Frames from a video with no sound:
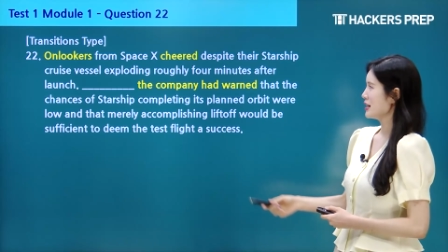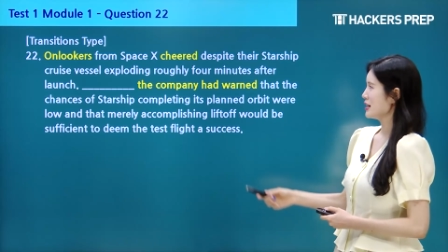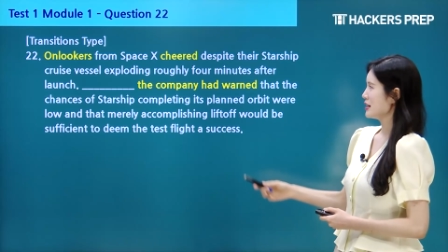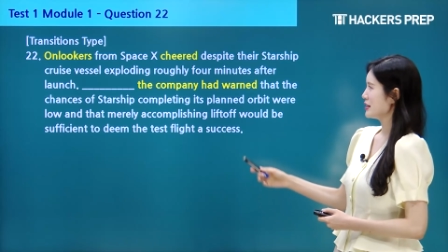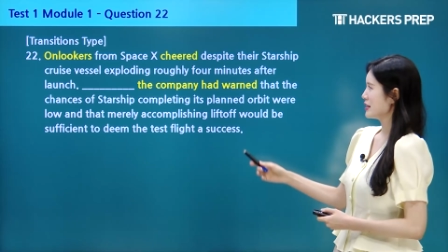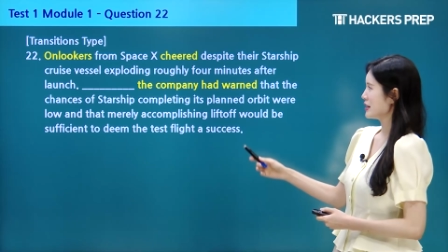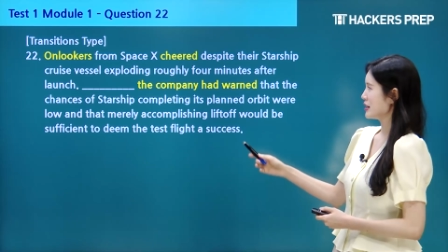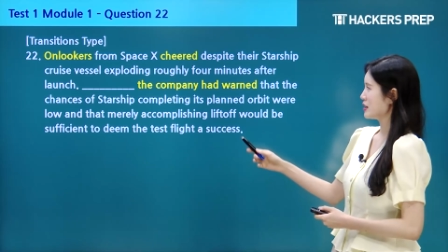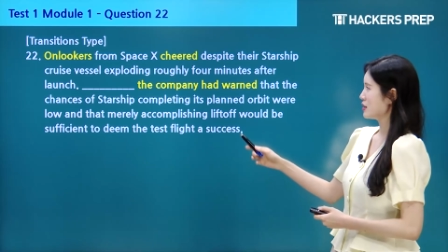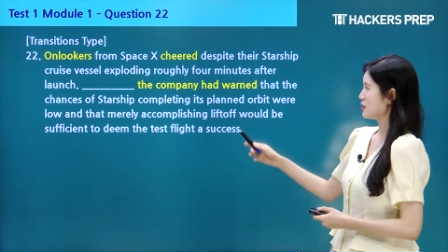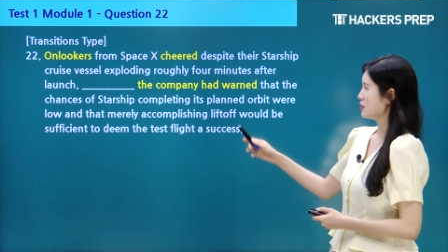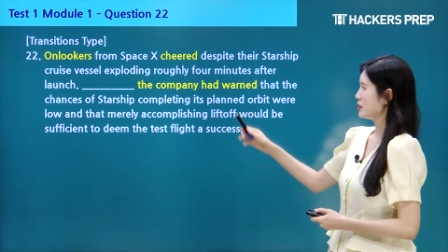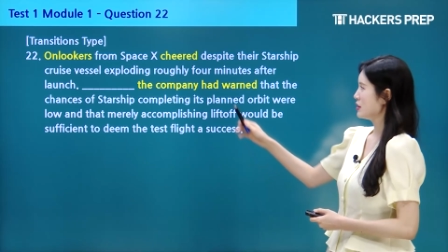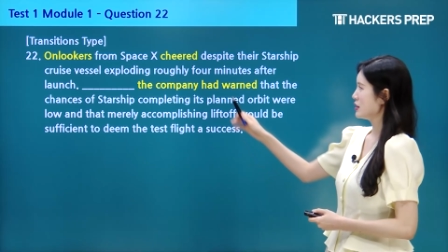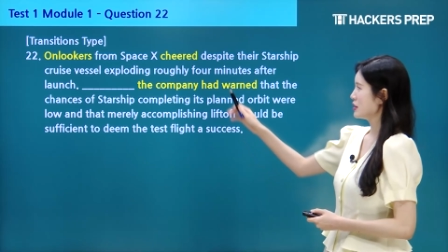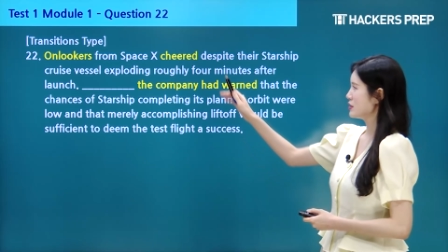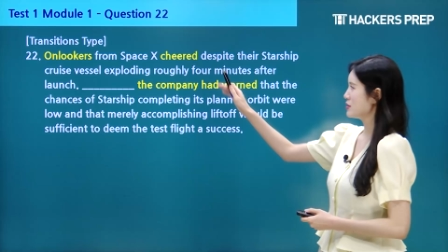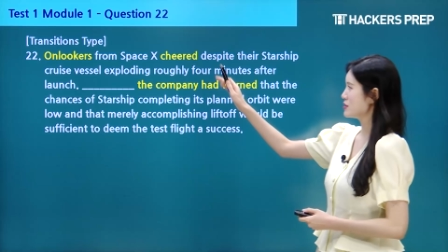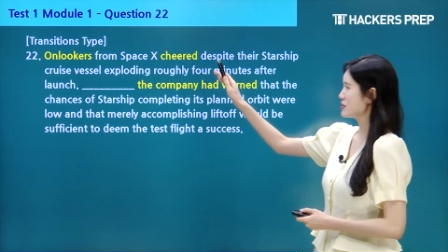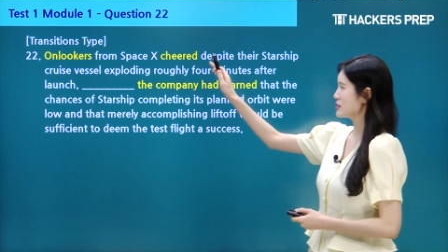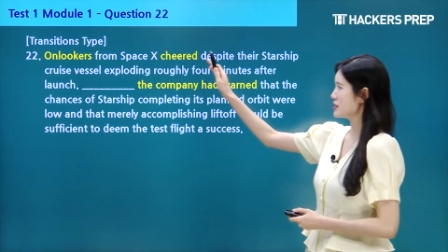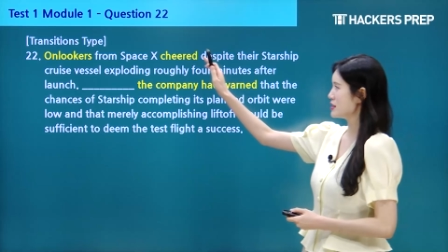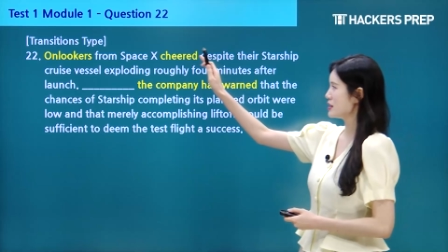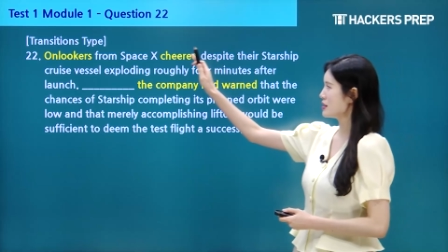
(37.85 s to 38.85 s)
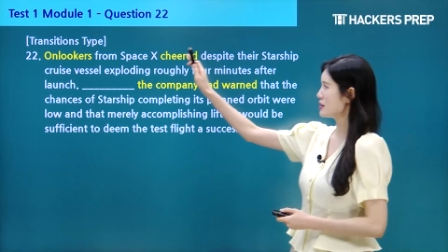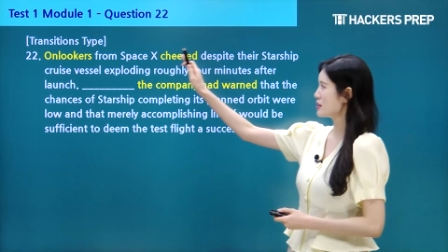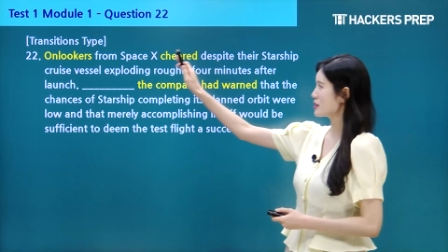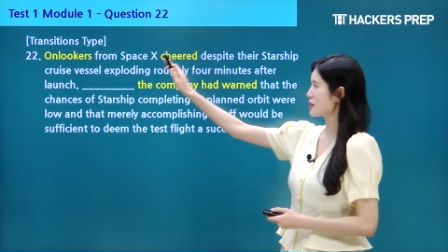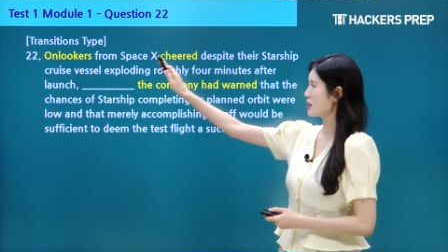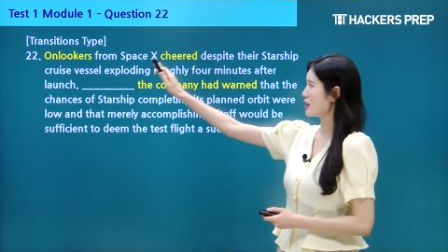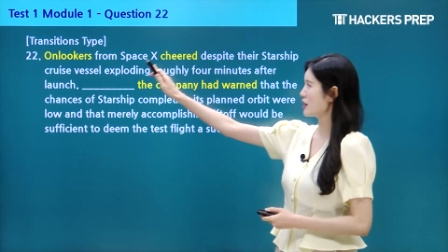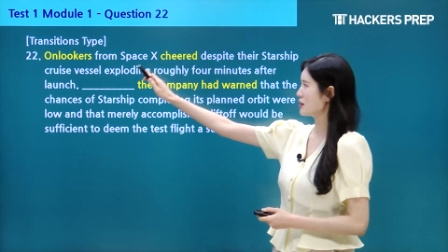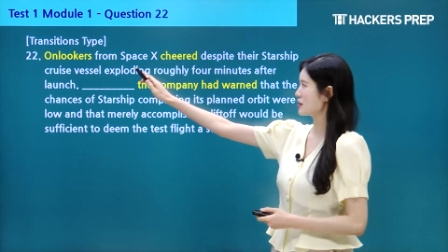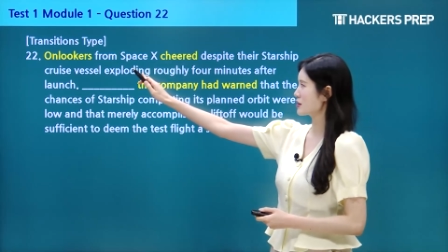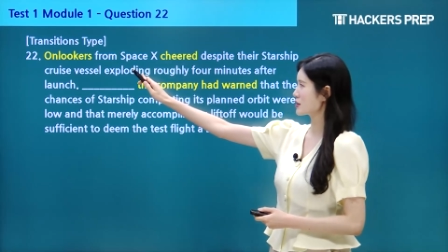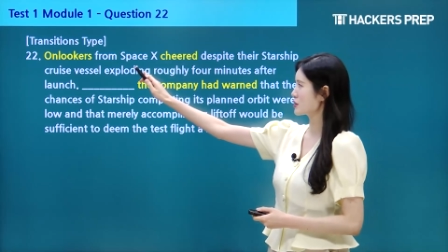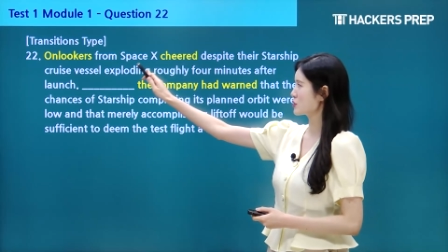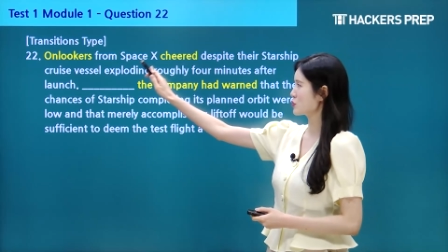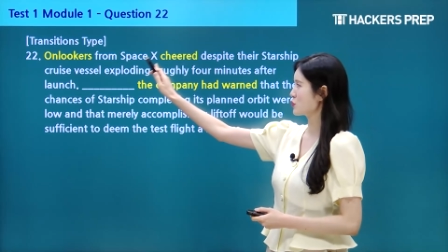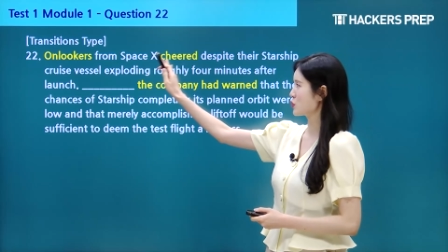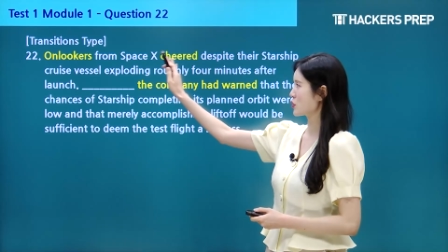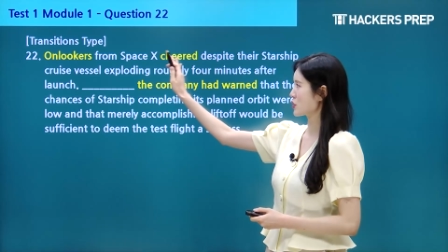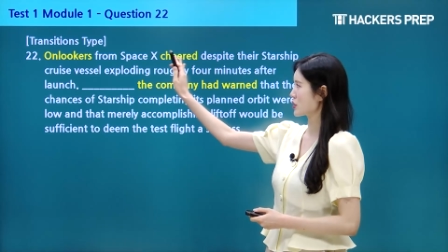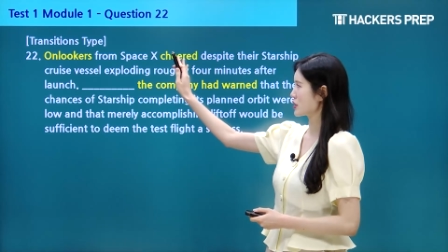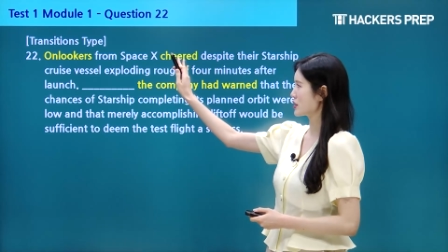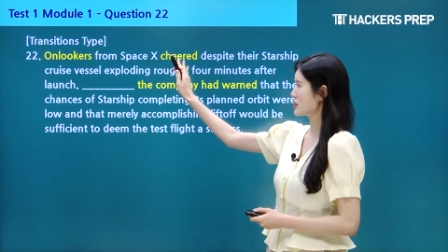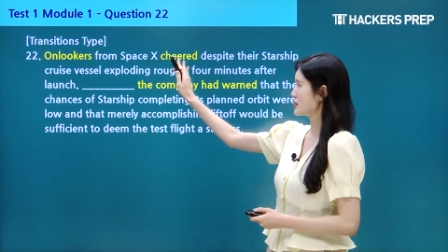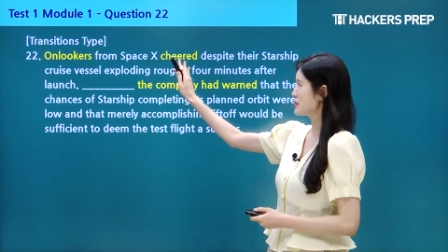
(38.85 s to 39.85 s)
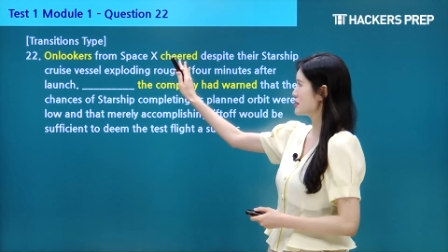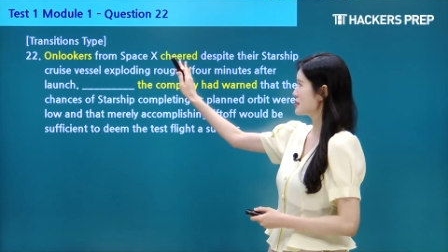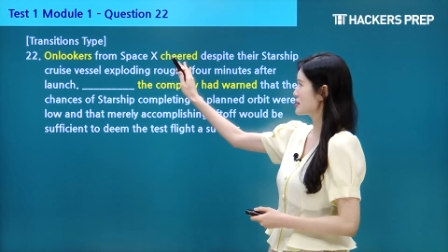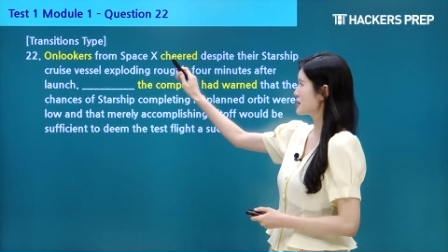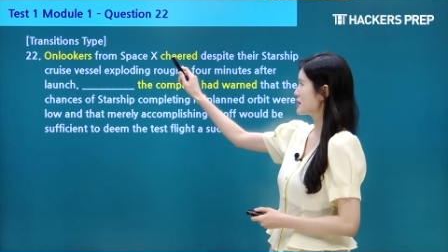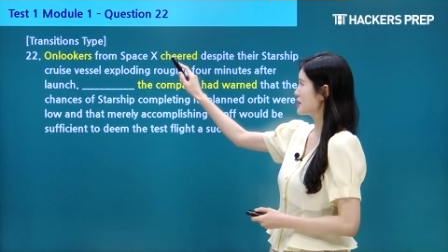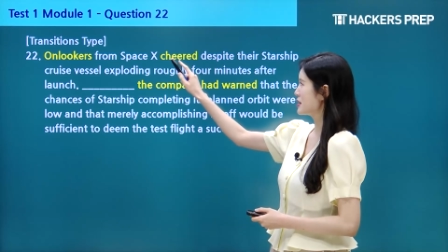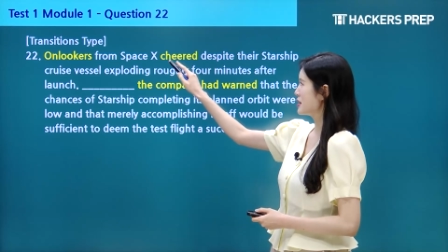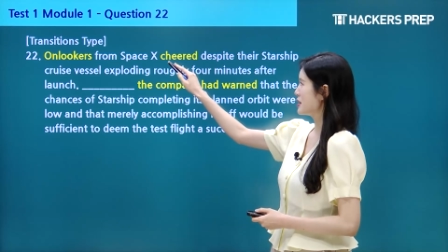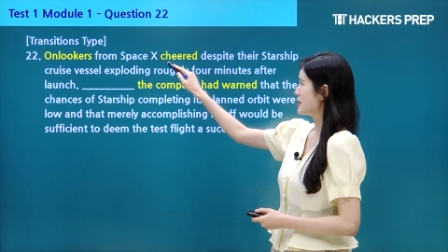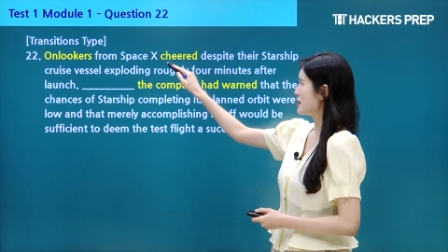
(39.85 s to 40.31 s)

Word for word: Now, you see the colored words?